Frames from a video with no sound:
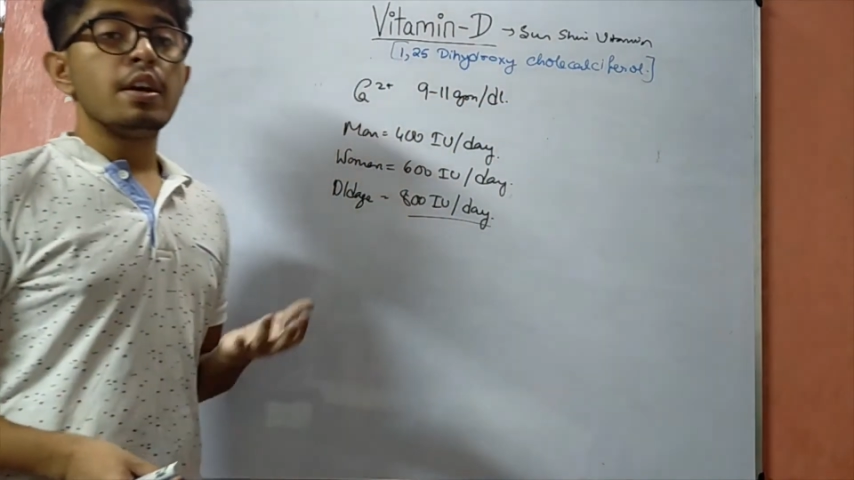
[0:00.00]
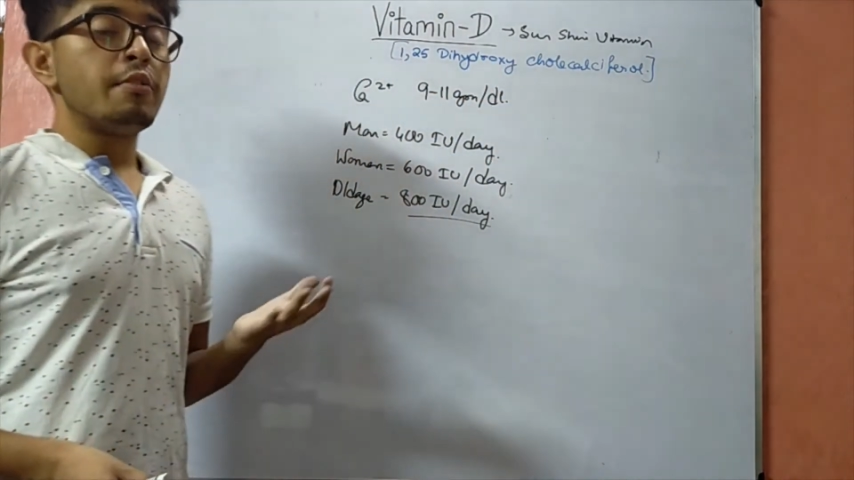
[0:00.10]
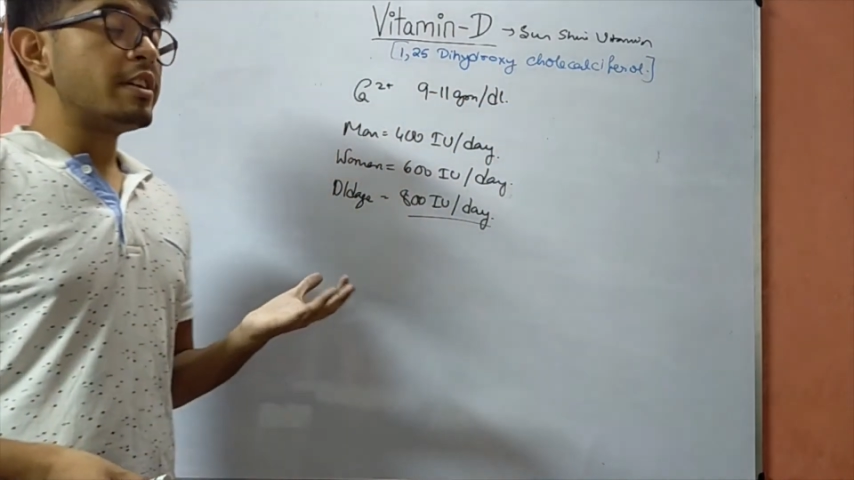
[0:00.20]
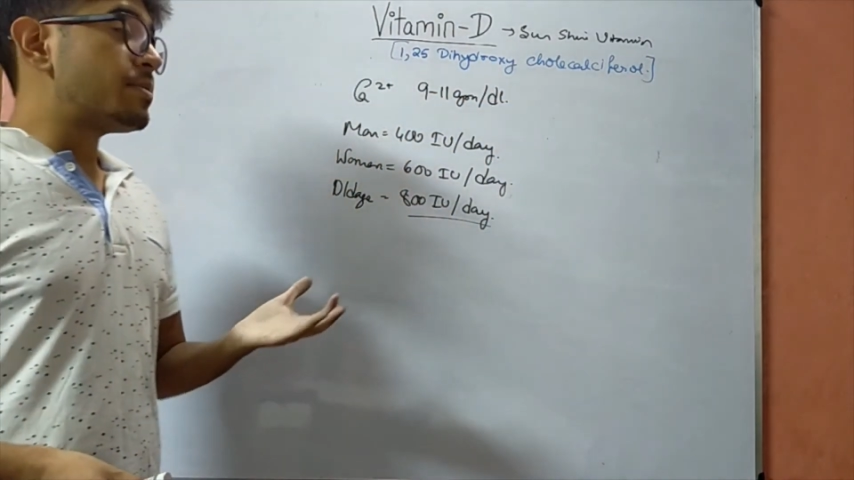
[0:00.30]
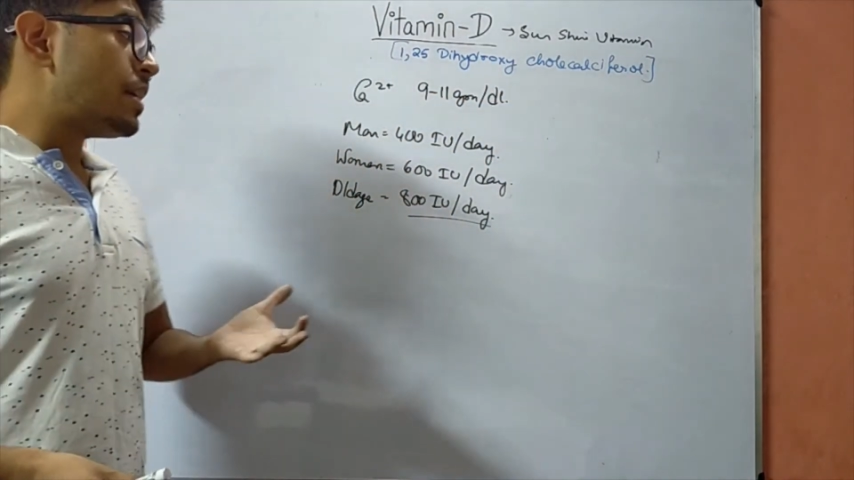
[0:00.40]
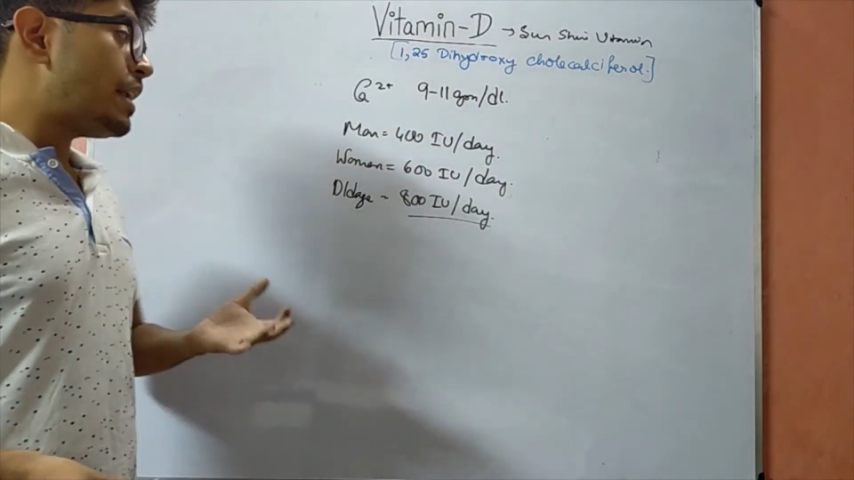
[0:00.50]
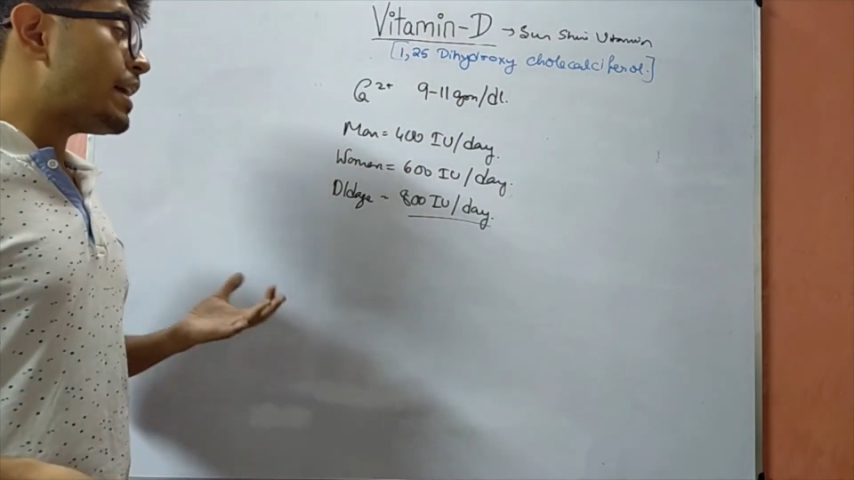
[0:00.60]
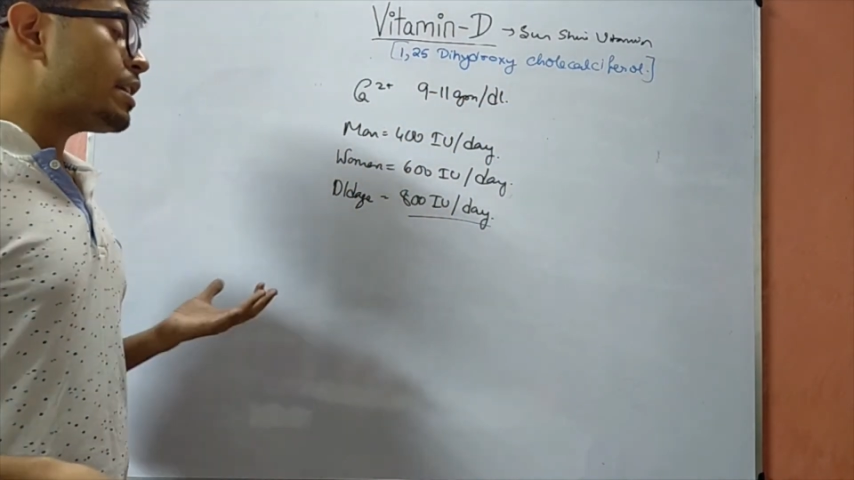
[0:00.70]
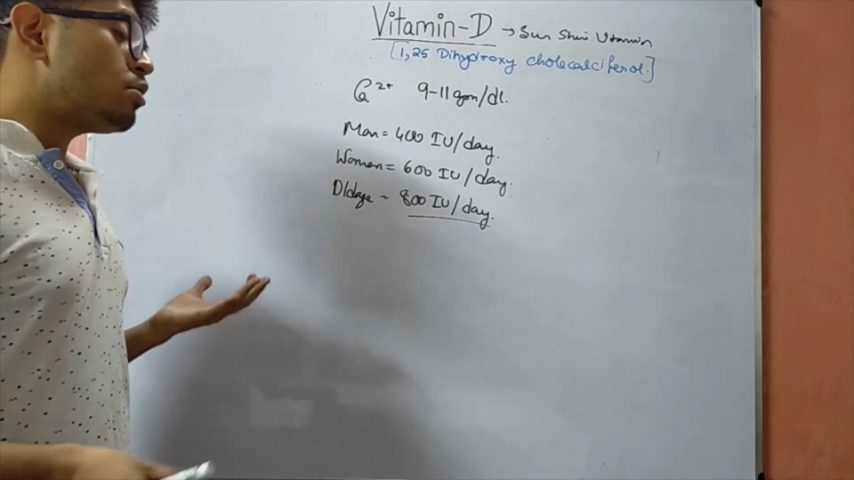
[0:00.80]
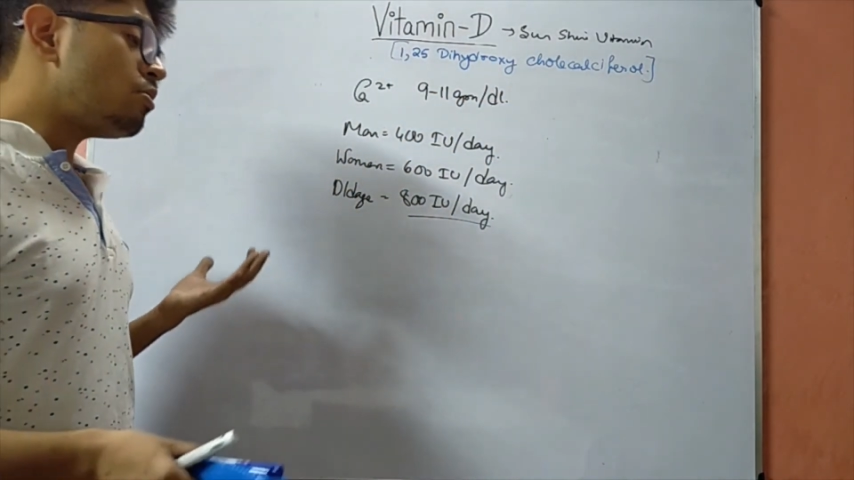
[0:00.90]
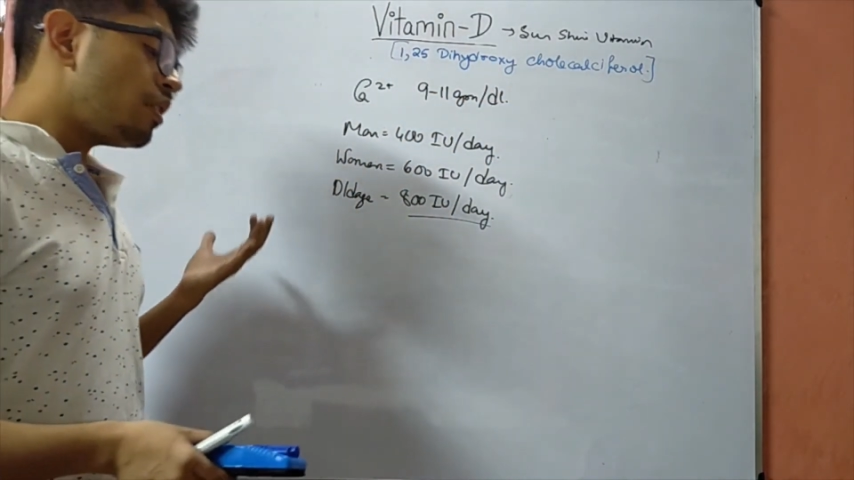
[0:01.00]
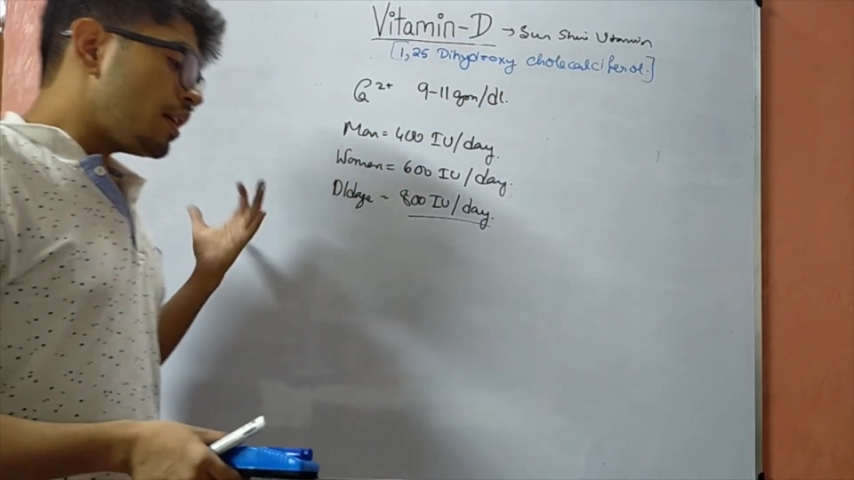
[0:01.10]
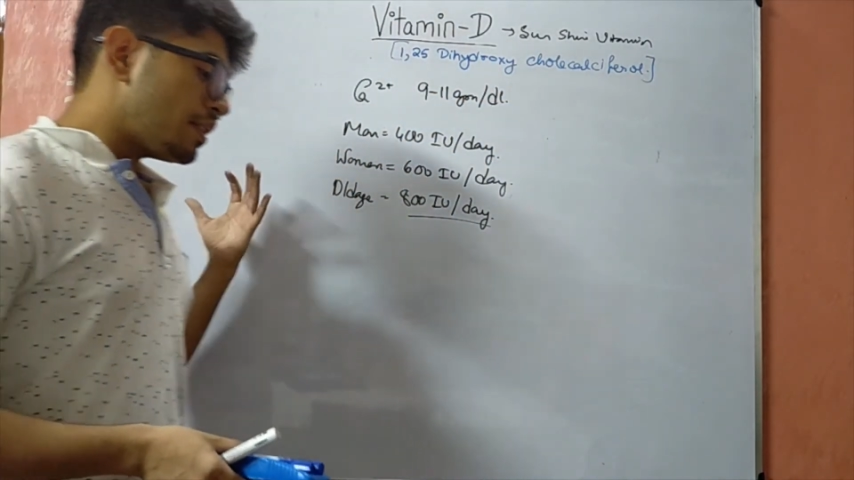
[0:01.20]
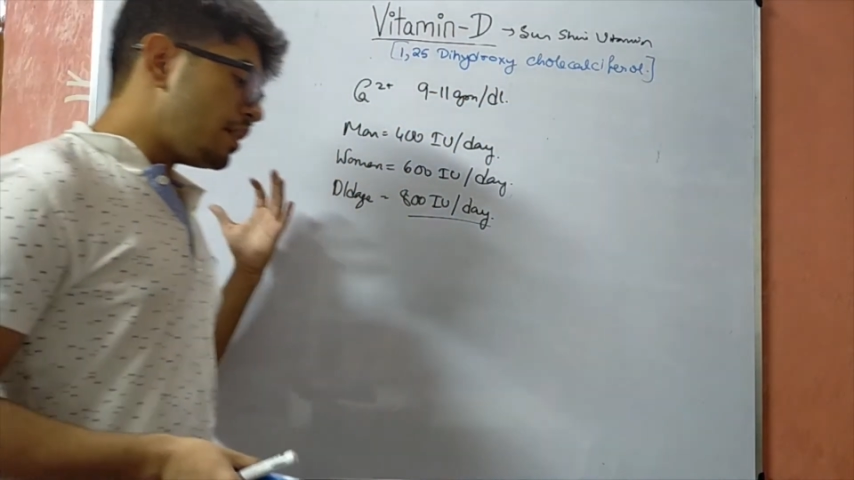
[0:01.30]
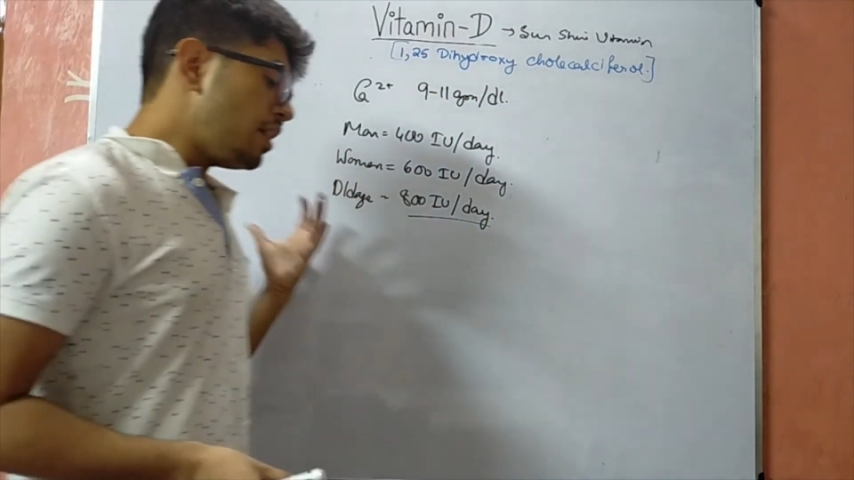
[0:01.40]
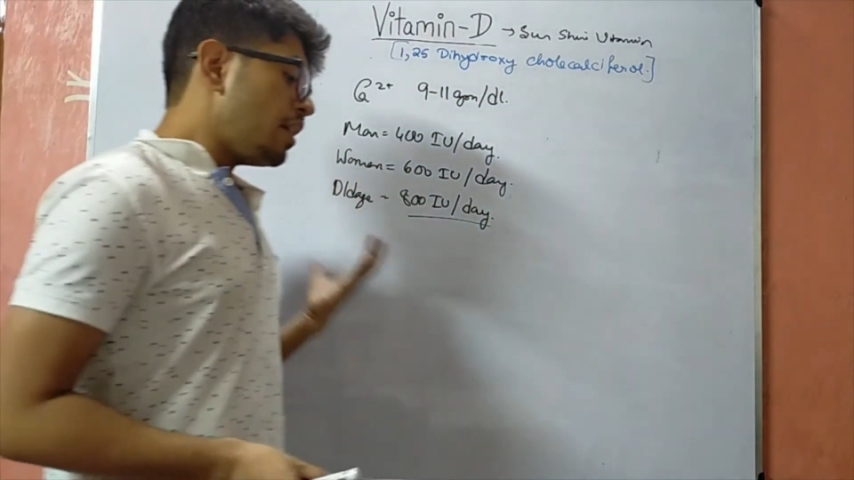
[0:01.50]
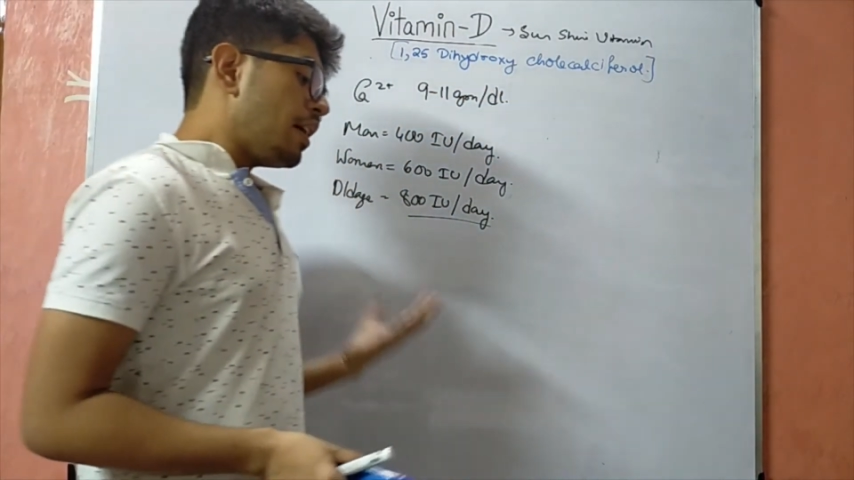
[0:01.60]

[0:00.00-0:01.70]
which may lead to the